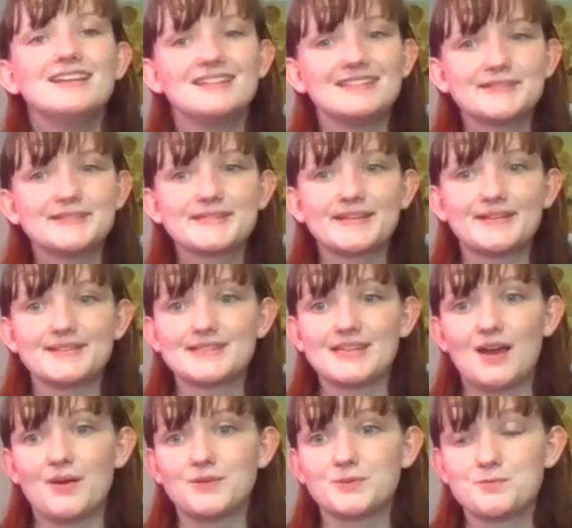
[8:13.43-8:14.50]
This is going to
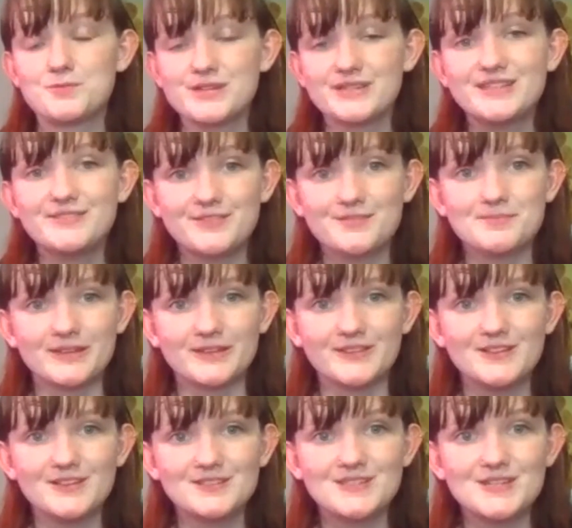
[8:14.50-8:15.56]
sound really
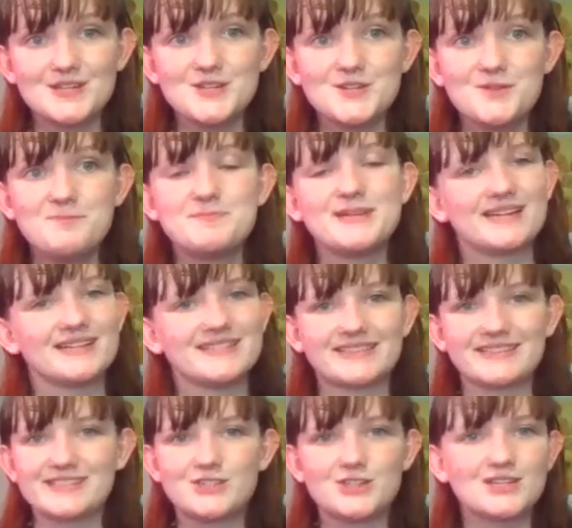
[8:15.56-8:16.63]
familiar to you because
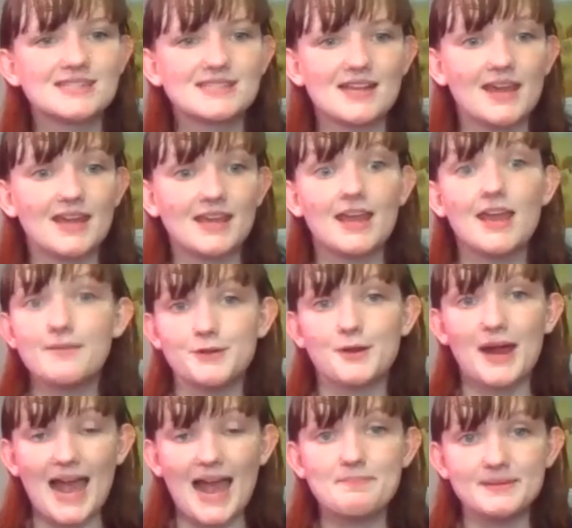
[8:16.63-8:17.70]
it's just like if
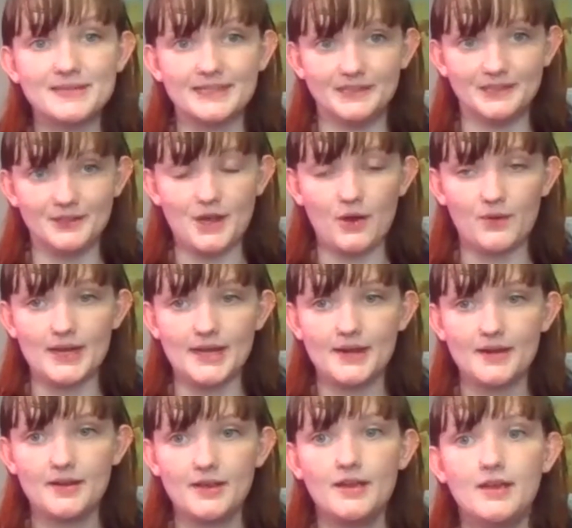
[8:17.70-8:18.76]
you're happy and you know it.